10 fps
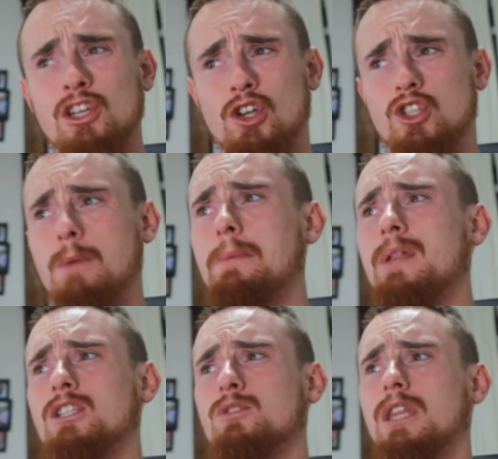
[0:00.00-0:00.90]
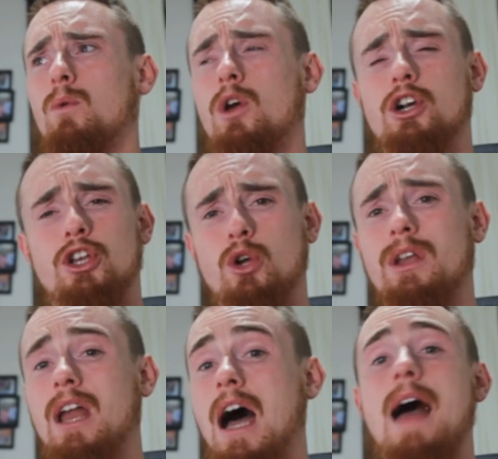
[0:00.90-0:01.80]
You know, some people, that's what they want to do,
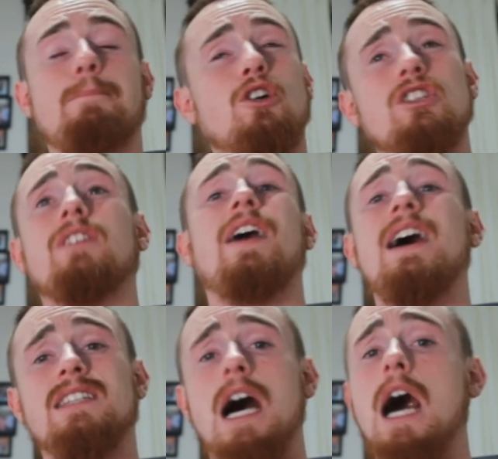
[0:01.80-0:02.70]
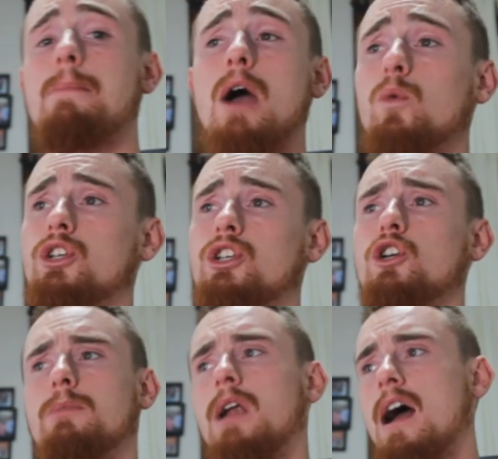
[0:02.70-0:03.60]
and I, personally, if I had the time, I would
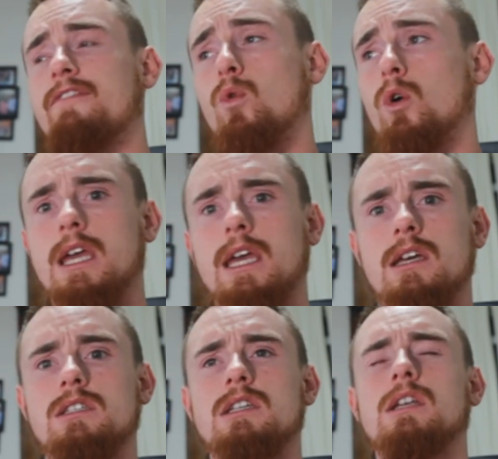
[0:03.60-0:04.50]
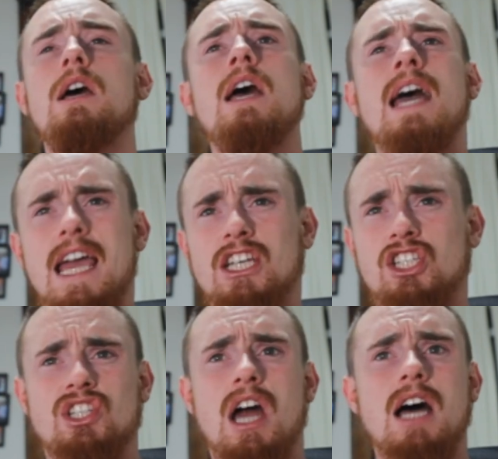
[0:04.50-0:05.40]
too, but I have four kids, and it's
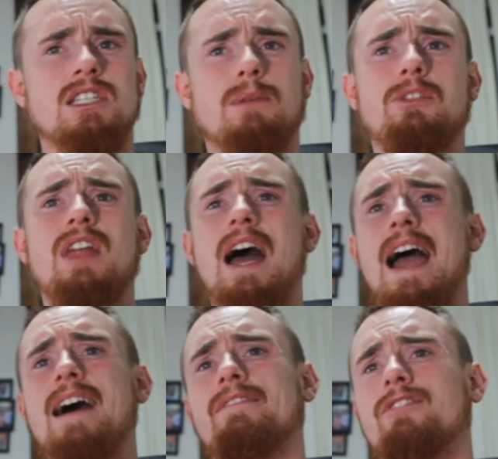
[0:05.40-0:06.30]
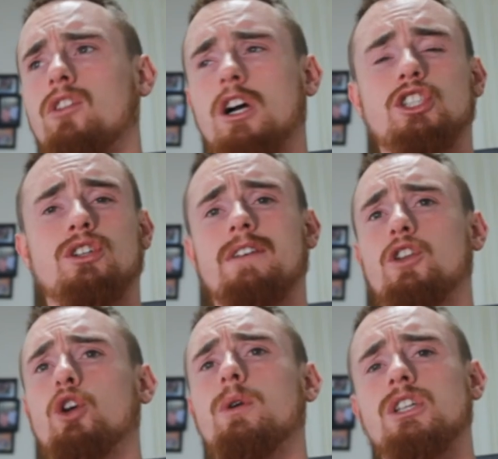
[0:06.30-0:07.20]
just not something that I have the luxury
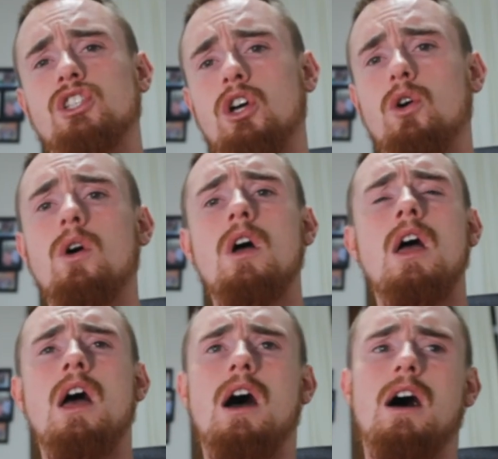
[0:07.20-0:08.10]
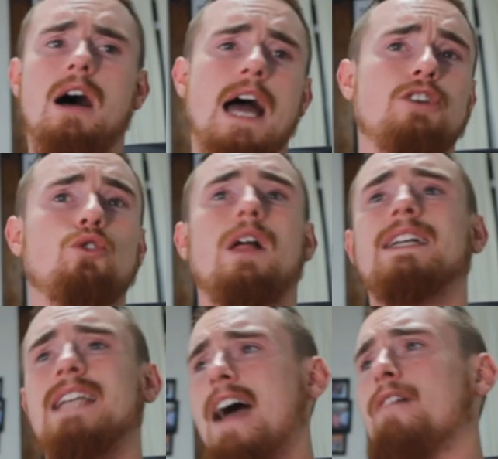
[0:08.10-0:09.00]
of doing, so uh, I do
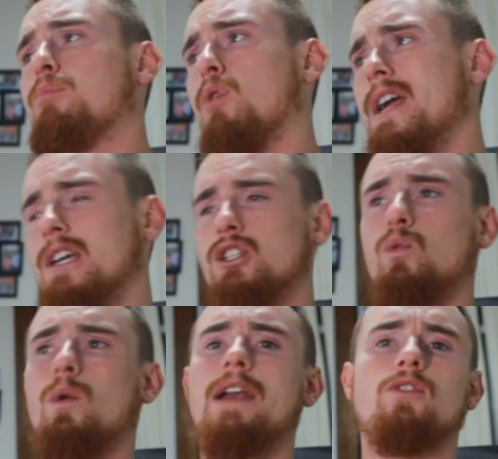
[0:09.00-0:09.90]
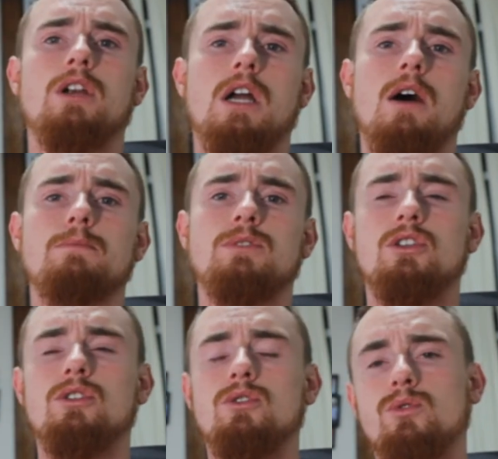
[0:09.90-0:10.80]
like to have breaks whenever it comes
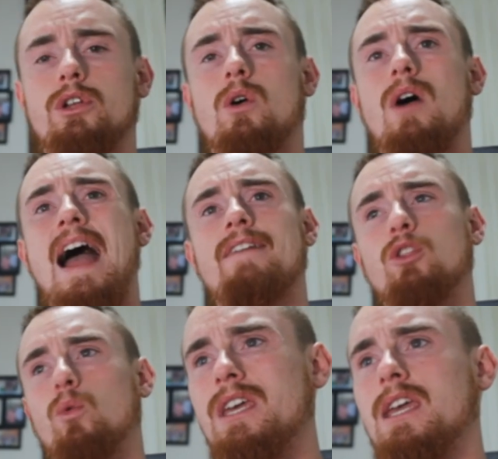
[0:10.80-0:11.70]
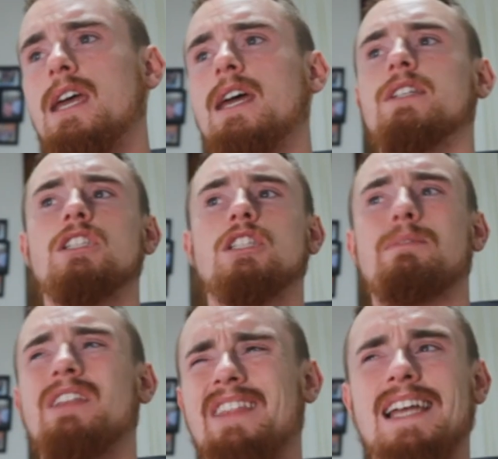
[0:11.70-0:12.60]
to, you know, having weekends and
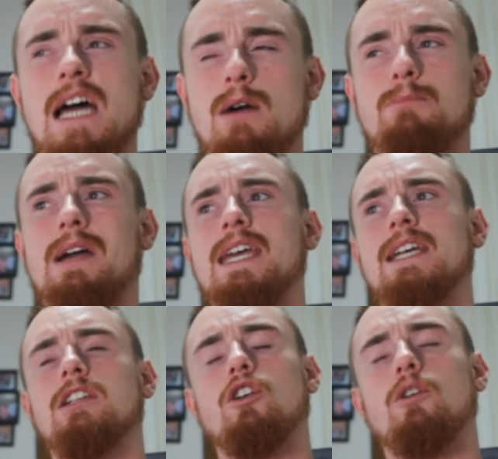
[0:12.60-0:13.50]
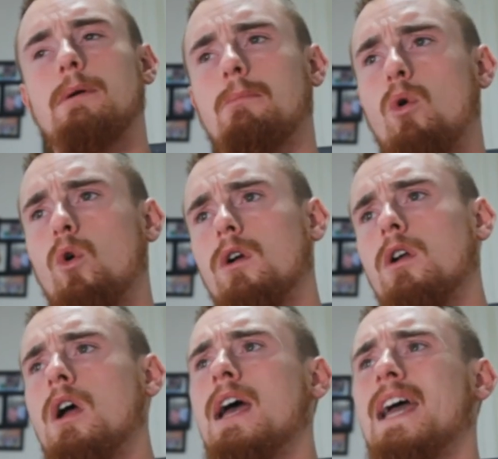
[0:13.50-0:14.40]
spending that time with my kids a little bit
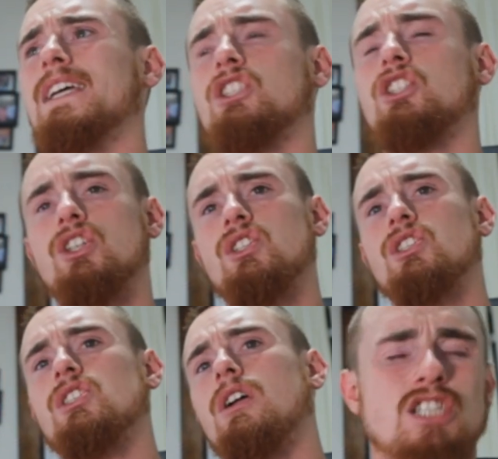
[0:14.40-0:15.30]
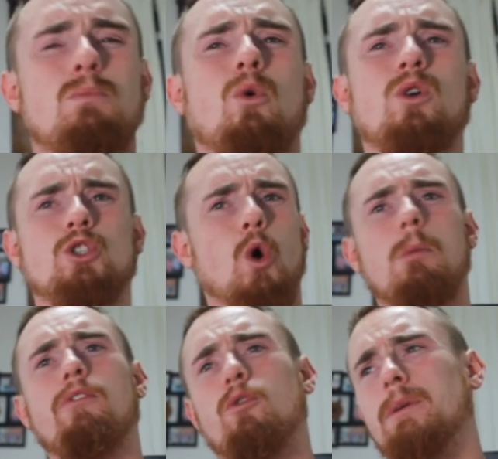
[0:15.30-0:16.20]
more. It's just, it's just more
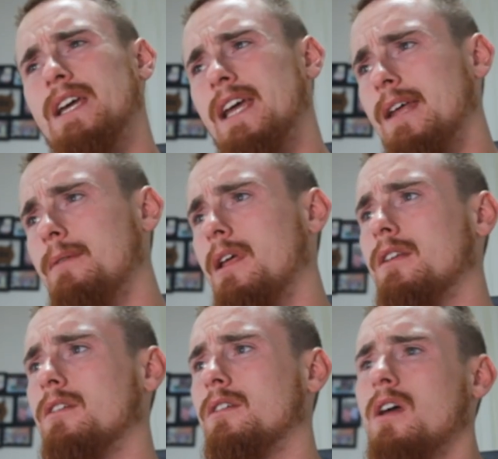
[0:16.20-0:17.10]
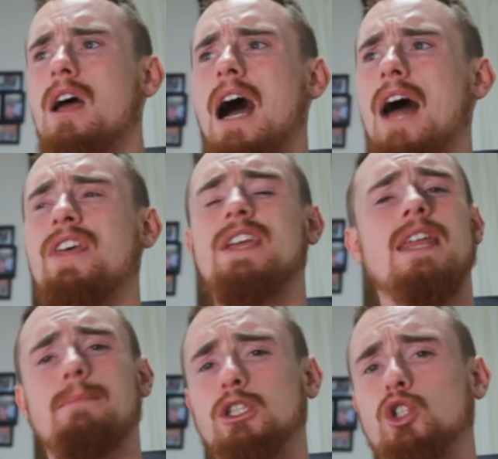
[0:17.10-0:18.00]
enjoyable for me, and, and I think
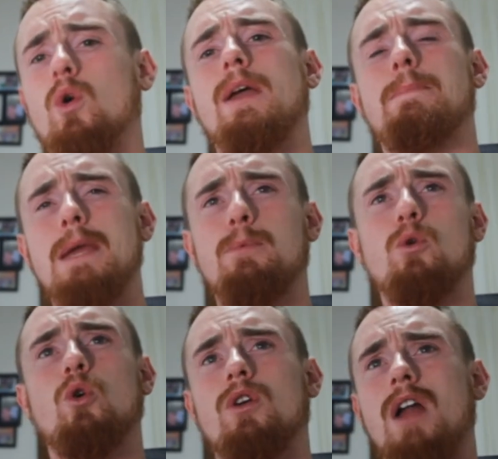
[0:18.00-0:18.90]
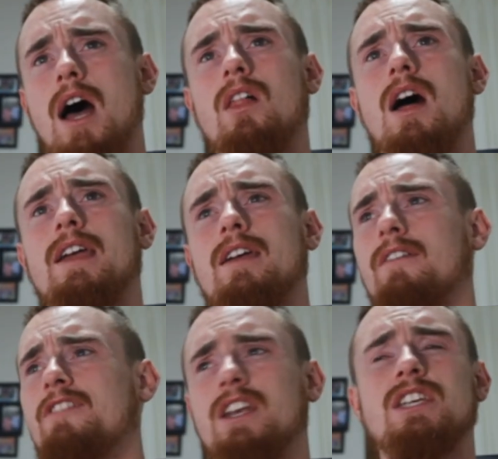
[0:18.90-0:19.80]
that a majority of people who are not,
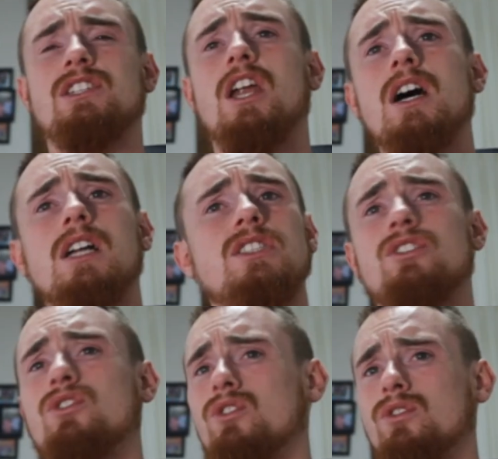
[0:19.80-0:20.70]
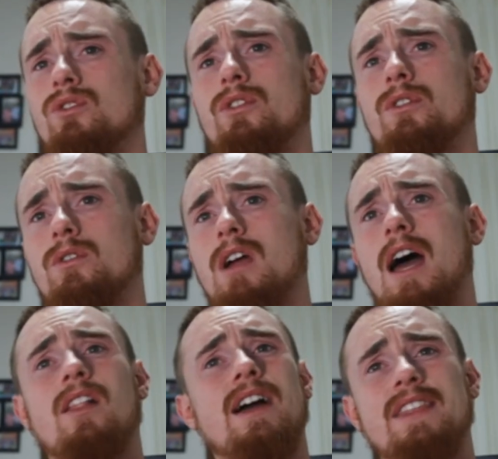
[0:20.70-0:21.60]
like, fitness nuts, they're, they're
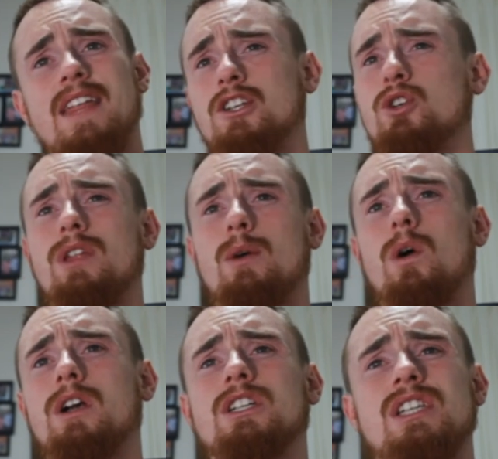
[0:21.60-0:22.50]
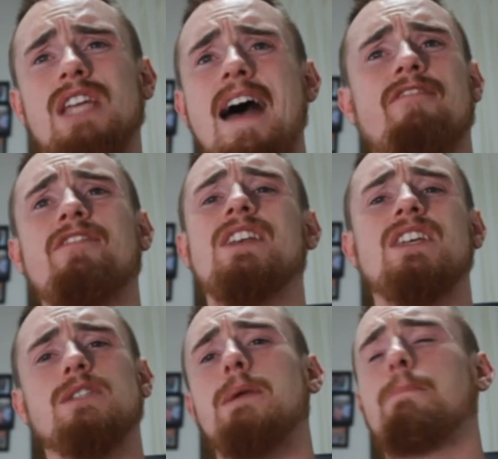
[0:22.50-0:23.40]
kind of like that too. They want to just have
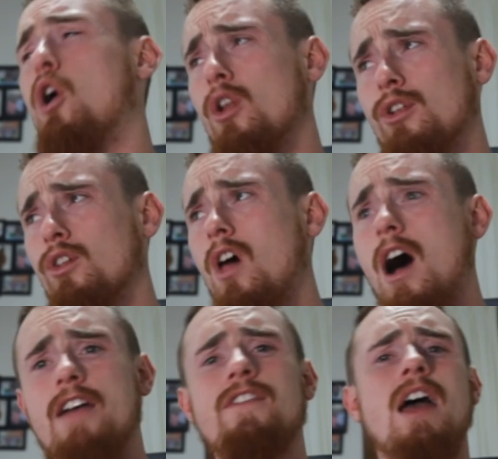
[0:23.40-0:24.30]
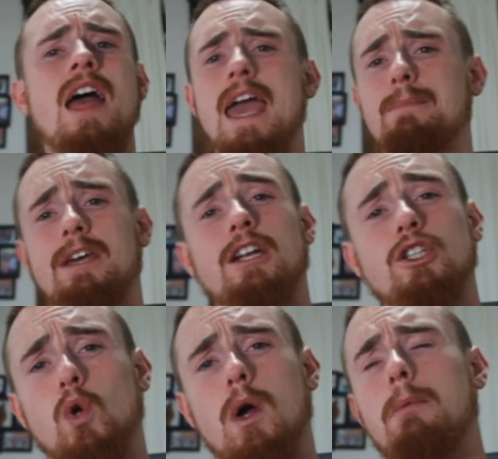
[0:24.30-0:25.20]
fitness be part of their life and be an
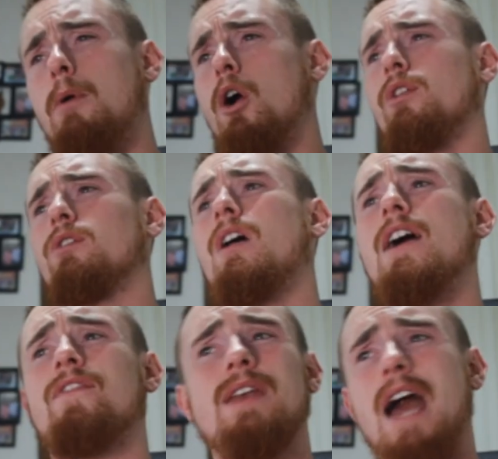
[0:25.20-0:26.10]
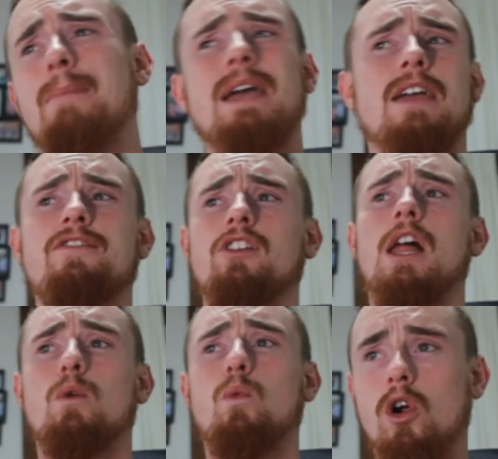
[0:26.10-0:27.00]
enjoyable part of their life and not make it feel like